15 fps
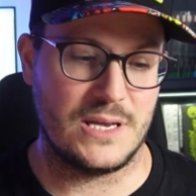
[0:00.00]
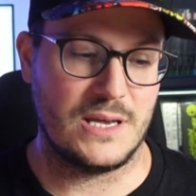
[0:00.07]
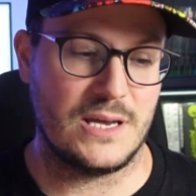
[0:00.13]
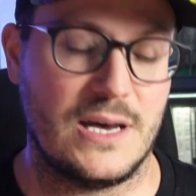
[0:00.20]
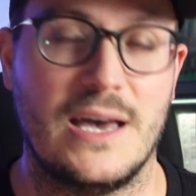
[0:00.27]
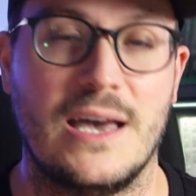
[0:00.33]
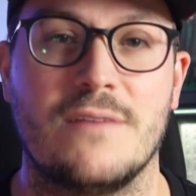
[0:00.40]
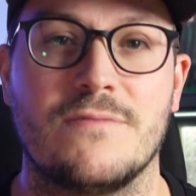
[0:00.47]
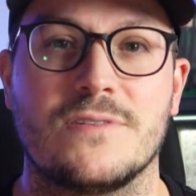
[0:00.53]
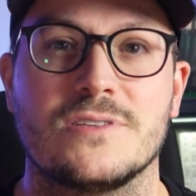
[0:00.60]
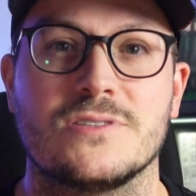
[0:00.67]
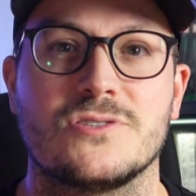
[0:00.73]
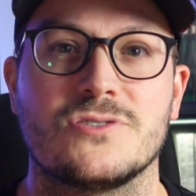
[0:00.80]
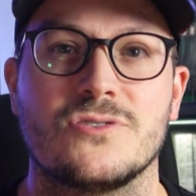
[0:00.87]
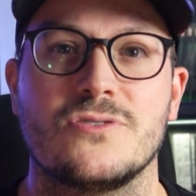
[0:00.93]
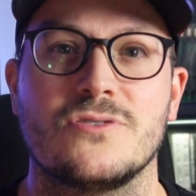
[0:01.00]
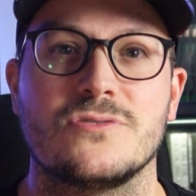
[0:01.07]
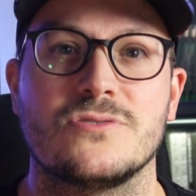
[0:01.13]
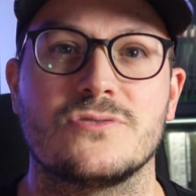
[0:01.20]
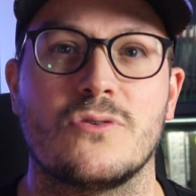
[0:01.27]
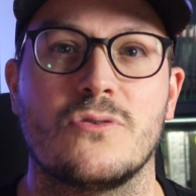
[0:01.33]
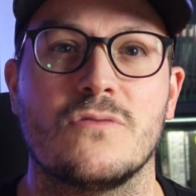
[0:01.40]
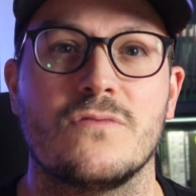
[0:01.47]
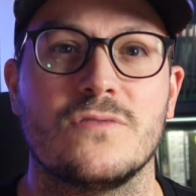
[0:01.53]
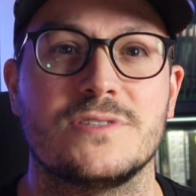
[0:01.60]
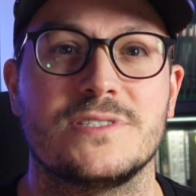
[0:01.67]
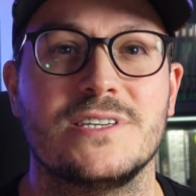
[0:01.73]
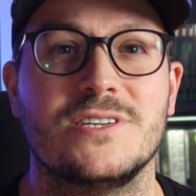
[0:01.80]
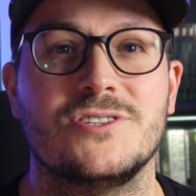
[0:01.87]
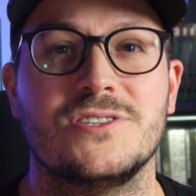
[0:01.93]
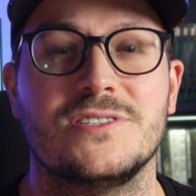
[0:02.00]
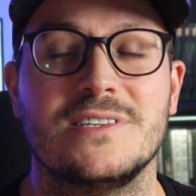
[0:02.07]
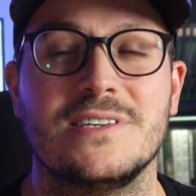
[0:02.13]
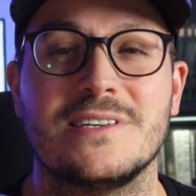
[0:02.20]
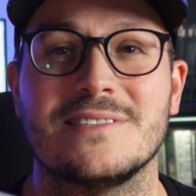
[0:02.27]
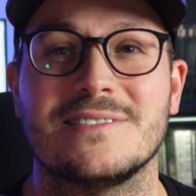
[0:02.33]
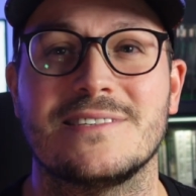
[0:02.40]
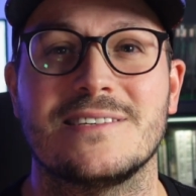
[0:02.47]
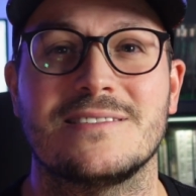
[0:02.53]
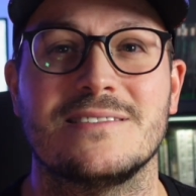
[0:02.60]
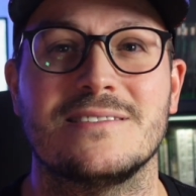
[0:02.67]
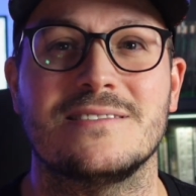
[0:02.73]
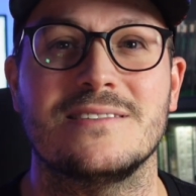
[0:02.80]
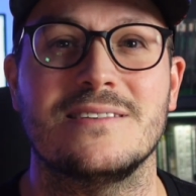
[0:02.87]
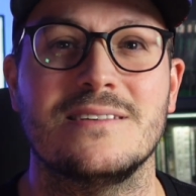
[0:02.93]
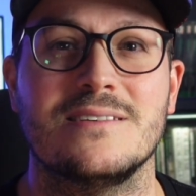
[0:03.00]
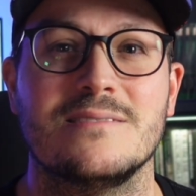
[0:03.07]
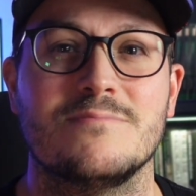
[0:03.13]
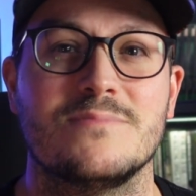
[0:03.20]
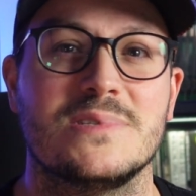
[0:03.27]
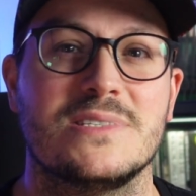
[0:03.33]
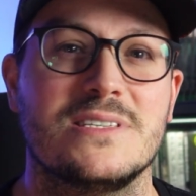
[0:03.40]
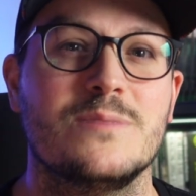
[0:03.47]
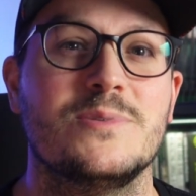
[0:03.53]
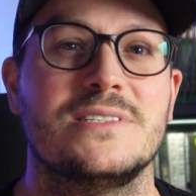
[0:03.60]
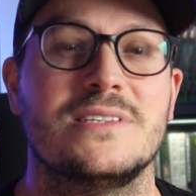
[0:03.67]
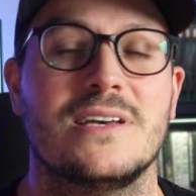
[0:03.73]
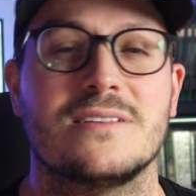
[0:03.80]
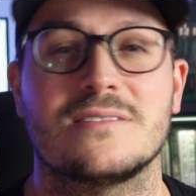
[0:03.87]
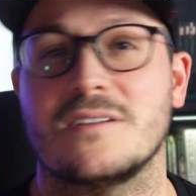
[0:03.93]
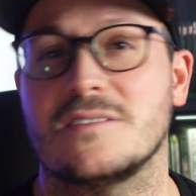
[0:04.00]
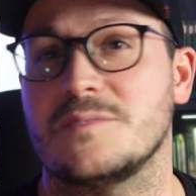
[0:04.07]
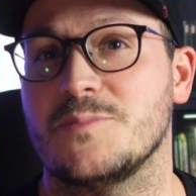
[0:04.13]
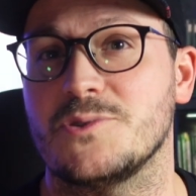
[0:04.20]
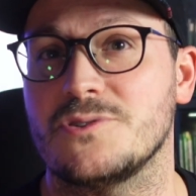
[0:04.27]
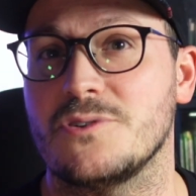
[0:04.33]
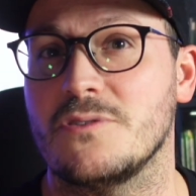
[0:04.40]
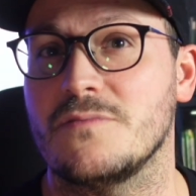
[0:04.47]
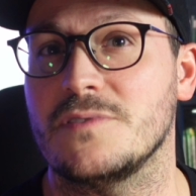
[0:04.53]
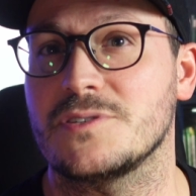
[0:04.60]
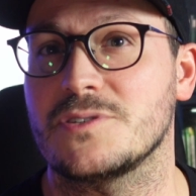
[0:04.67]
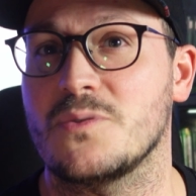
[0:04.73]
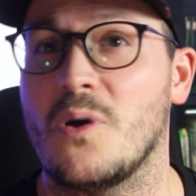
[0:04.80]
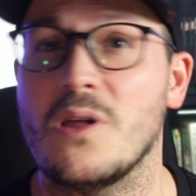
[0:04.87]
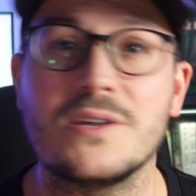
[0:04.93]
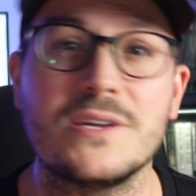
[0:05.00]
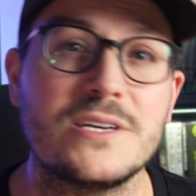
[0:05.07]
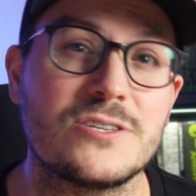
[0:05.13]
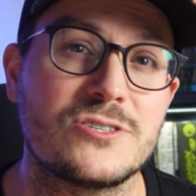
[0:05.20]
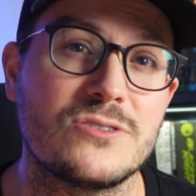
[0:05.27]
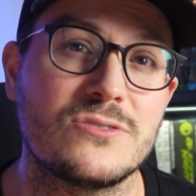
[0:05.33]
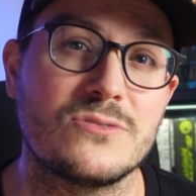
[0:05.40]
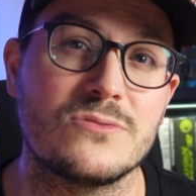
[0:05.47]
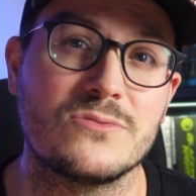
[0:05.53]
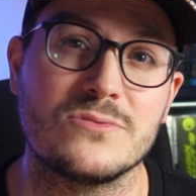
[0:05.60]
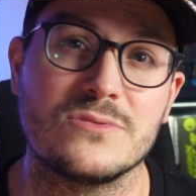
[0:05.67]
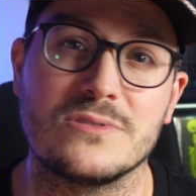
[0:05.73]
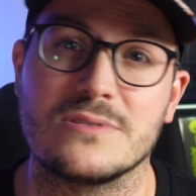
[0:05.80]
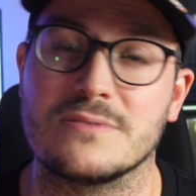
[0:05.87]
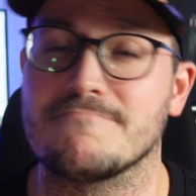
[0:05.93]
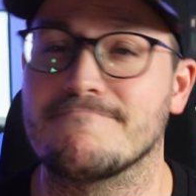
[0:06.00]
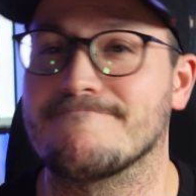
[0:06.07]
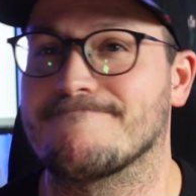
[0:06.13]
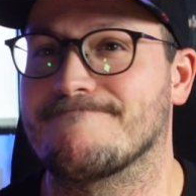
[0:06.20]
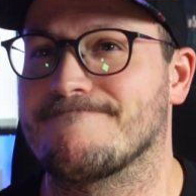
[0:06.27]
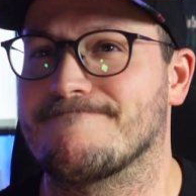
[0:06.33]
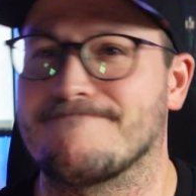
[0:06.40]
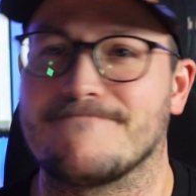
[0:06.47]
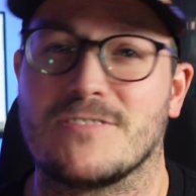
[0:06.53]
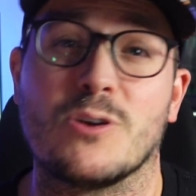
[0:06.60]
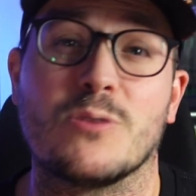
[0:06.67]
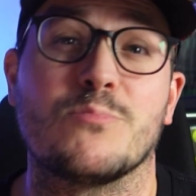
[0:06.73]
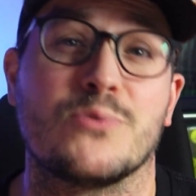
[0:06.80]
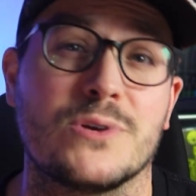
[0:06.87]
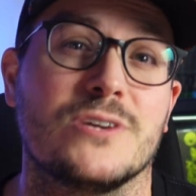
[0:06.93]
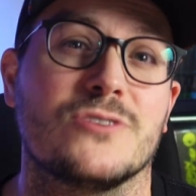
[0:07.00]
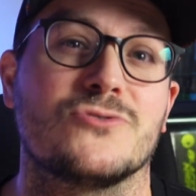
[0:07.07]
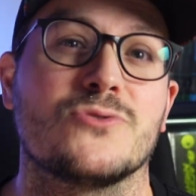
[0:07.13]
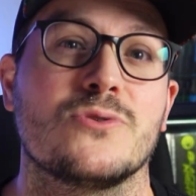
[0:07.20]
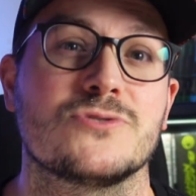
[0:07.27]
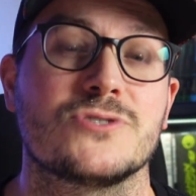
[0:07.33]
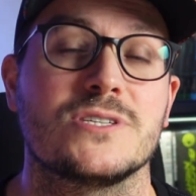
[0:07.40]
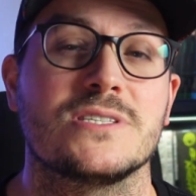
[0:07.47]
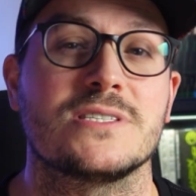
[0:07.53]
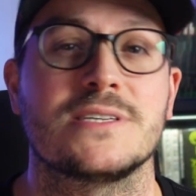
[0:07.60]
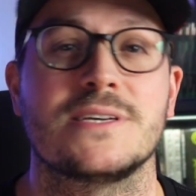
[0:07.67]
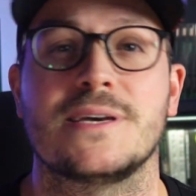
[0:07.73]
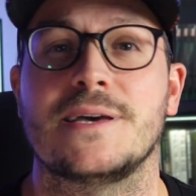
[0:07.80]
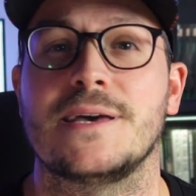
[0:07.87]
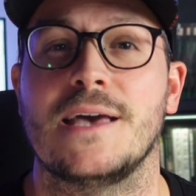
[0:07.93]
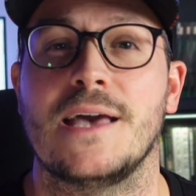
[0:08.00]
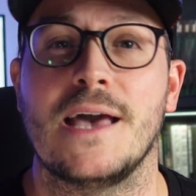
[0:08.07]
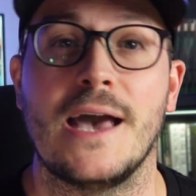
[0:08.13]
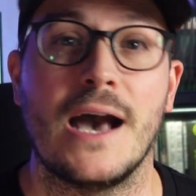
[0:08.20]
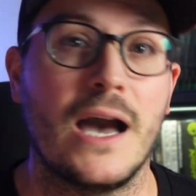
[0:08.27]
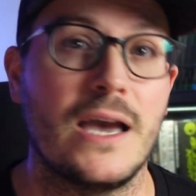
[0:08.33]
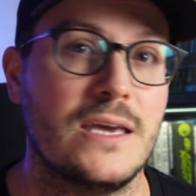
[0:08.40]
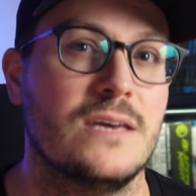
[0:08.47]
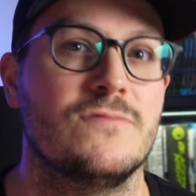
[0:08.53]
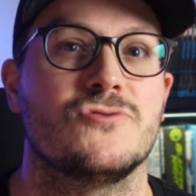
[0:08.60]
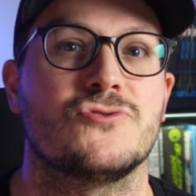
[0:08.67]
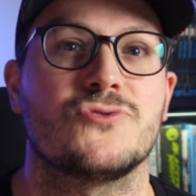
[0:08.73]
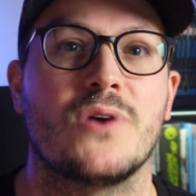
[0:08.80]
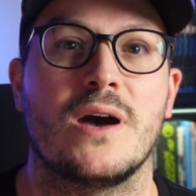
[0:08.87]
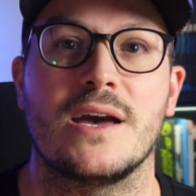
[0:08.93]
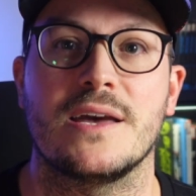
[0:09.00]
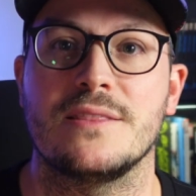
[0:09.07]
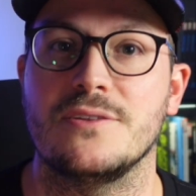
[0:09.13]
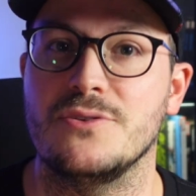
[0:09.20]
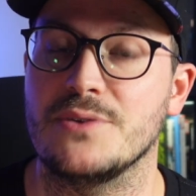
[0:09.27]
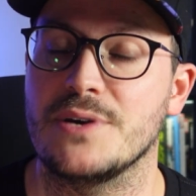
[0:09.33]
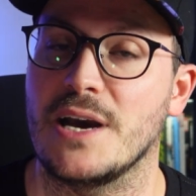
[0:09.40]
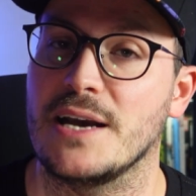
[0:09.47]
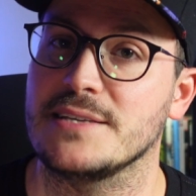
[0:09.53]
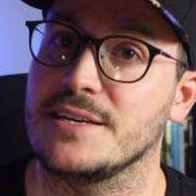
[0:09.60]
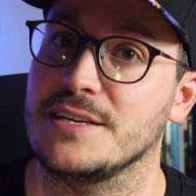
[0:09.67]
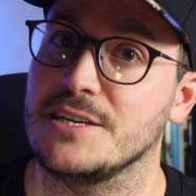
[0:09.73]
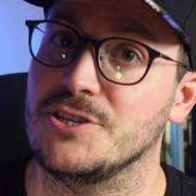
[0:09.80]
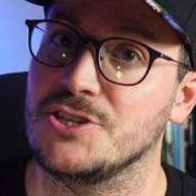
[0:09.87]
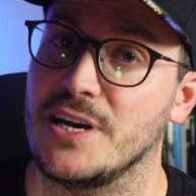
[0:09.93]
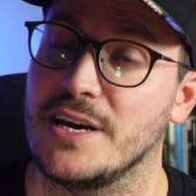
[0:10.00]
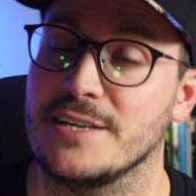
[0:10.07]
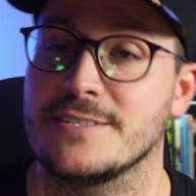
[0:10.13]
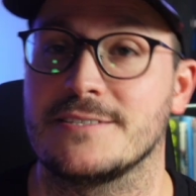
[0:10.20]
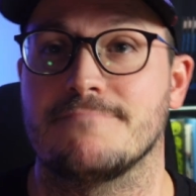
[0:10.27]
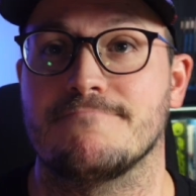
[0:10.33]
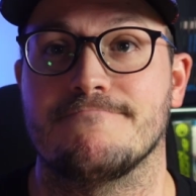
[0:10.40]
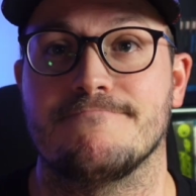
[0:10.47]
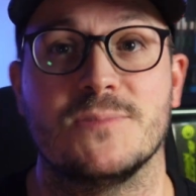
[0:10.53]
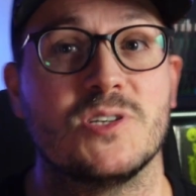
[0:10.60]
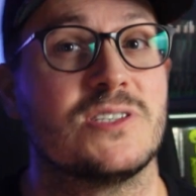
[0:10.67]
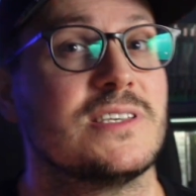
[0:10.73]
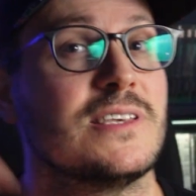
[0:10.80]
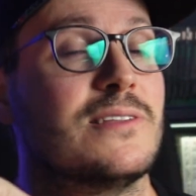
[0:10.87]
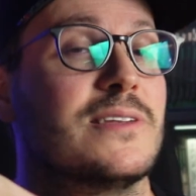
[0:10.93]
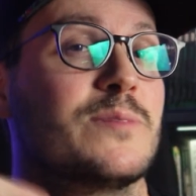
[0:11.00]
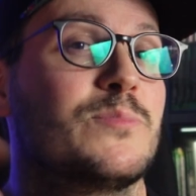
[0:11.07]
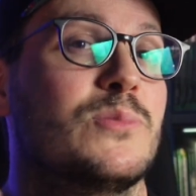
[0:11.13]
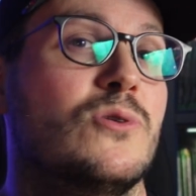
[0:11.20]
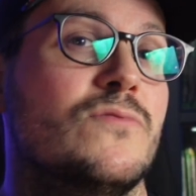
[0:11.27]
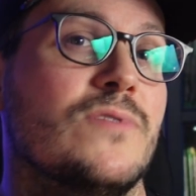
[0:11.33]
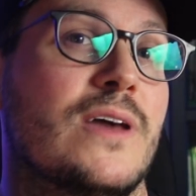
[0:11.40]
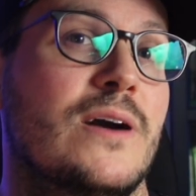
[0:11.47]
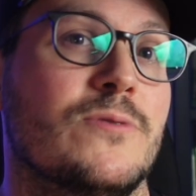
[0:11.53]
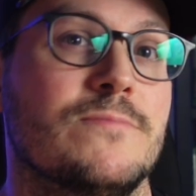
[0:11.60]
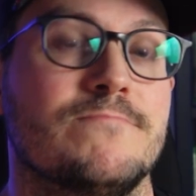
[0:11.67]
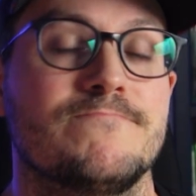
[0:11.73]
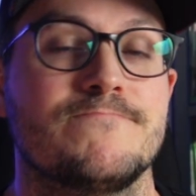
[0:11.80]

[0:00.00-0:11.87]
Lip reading: I have concerns over CGC consistency, CBCS customer service, quality issues. They're pretty atrocious. I even tried the new guys at EGS. You can see the link below for that one.